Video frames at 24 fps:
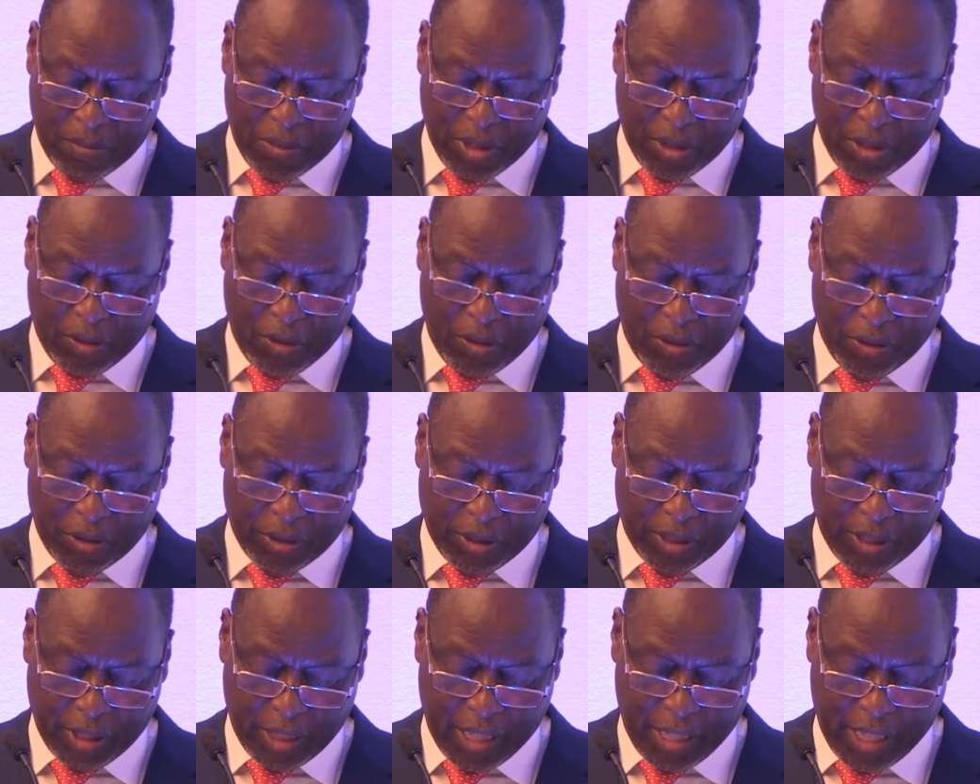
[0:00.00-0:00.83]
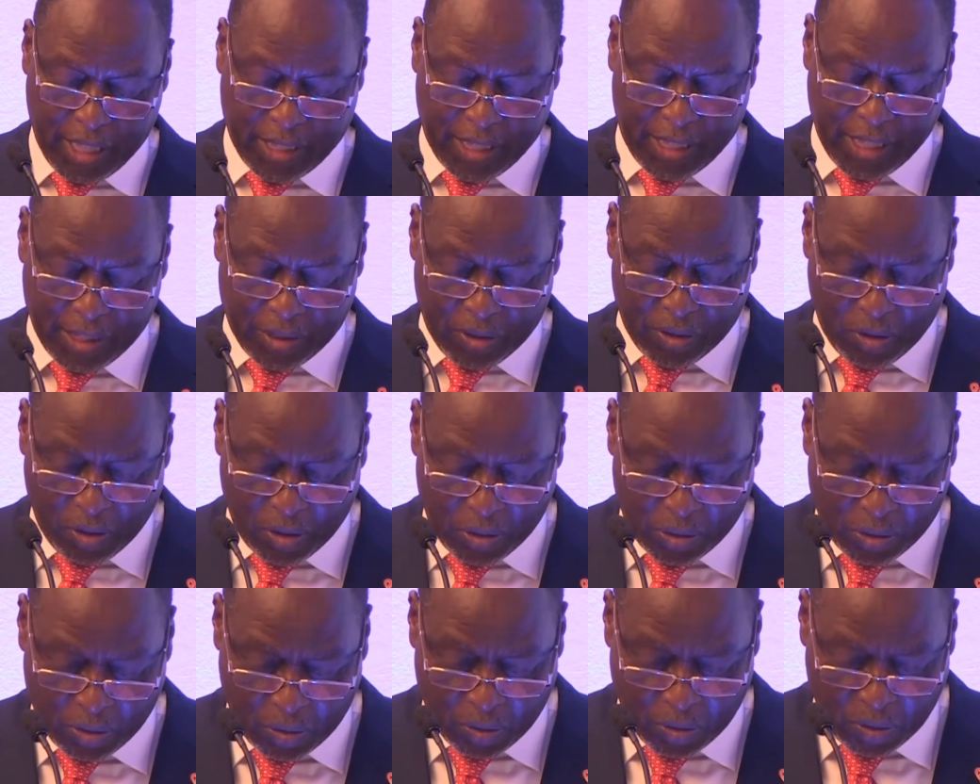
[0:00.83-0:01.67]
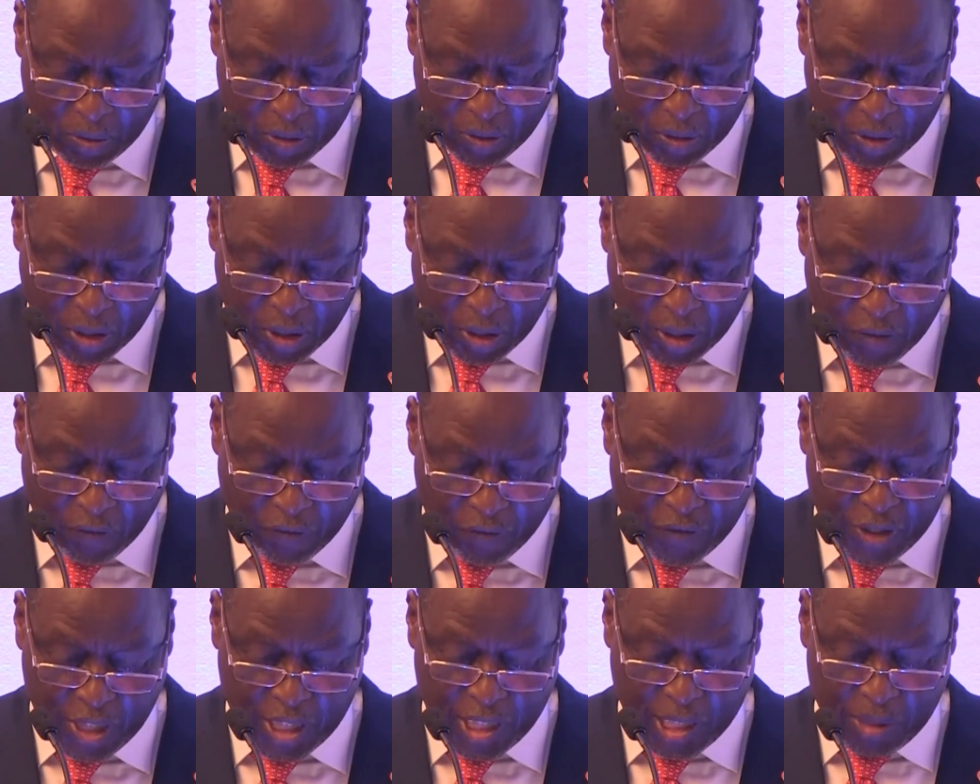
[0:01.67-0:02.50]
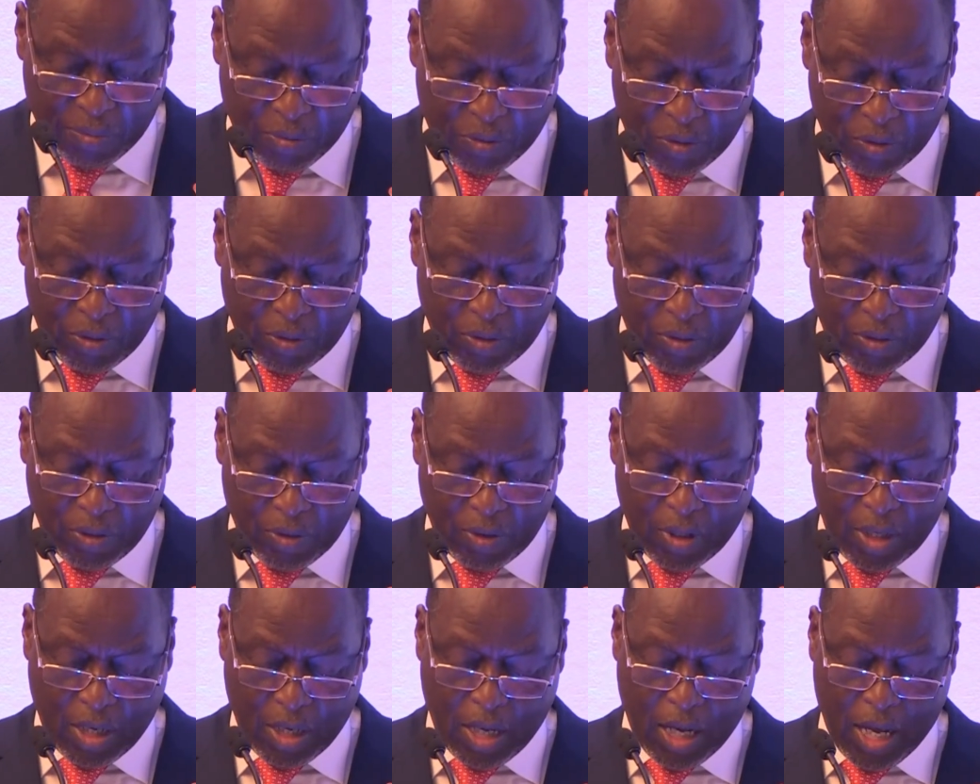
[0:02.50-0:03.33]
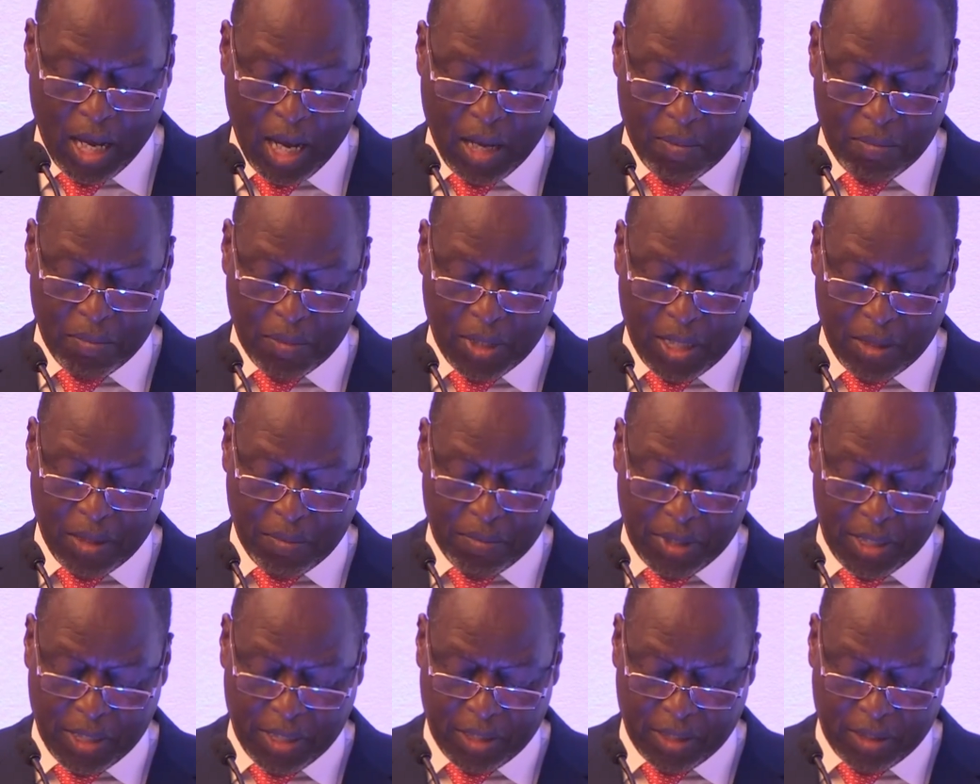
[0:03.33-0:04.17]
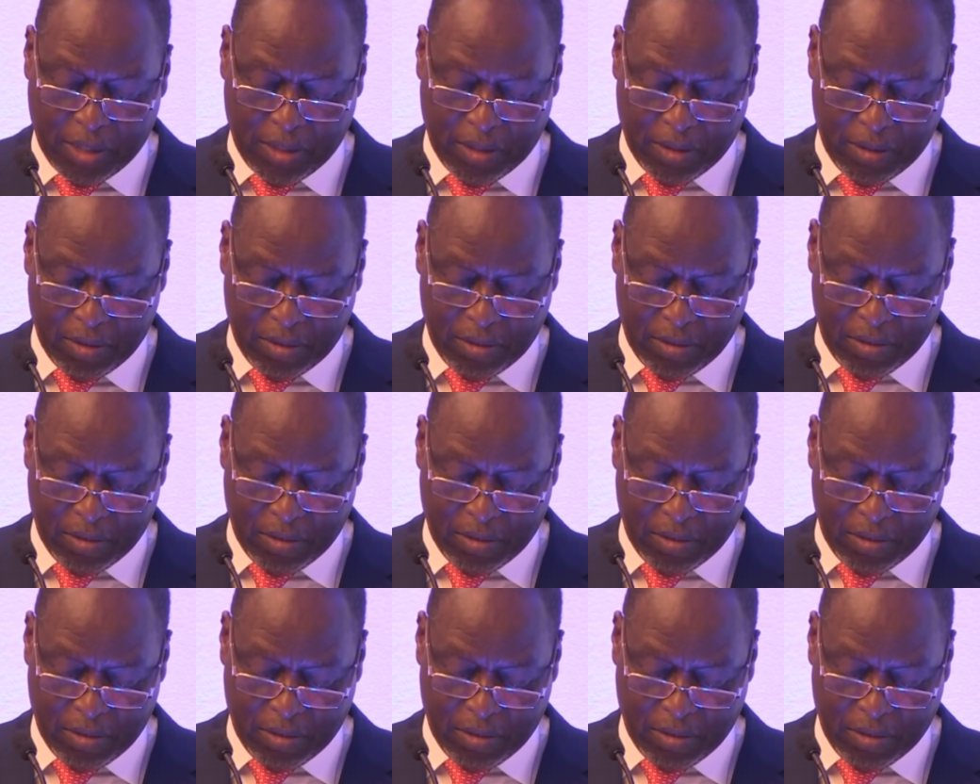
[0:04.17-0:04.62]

because it is also feasible and may be